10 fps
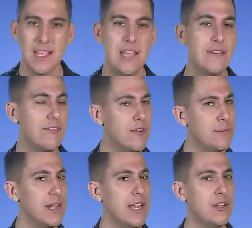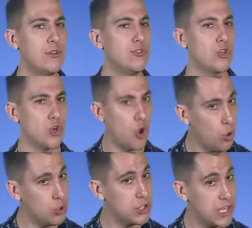Even if you plan to use your
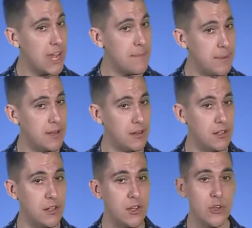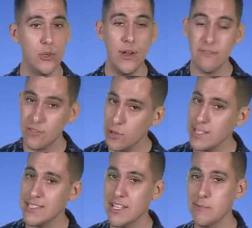whole GI Bill, you have
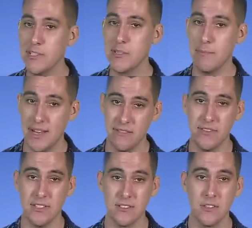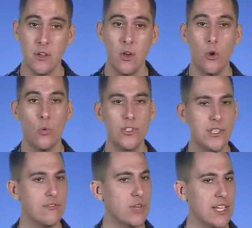36 months of benefits. Once
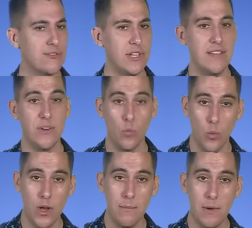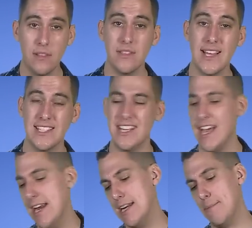you've transferred even 1 month of that to any